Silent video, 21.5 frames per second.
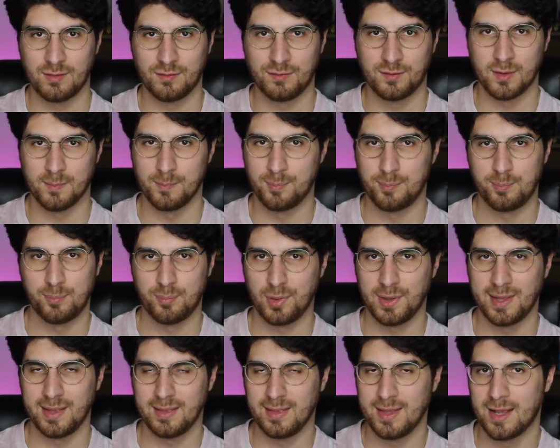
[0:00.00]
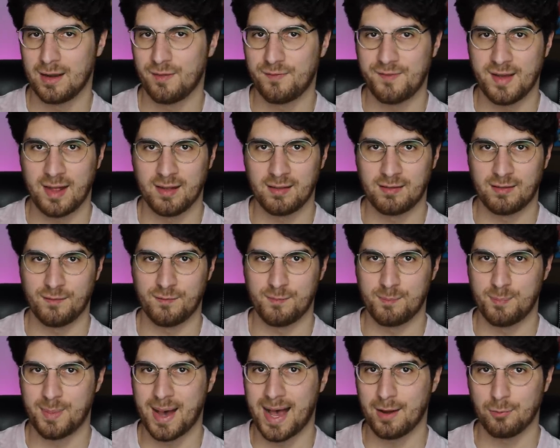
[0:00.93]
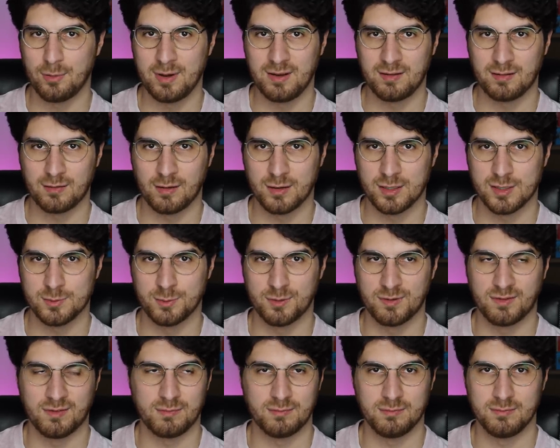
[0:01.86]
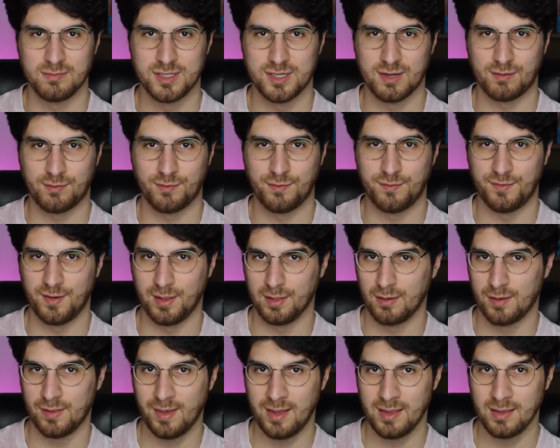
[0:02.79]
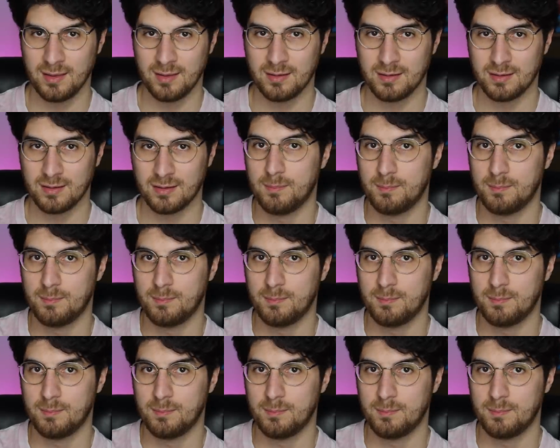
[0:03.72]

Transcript: of completely inoffensive bat research was just filler then?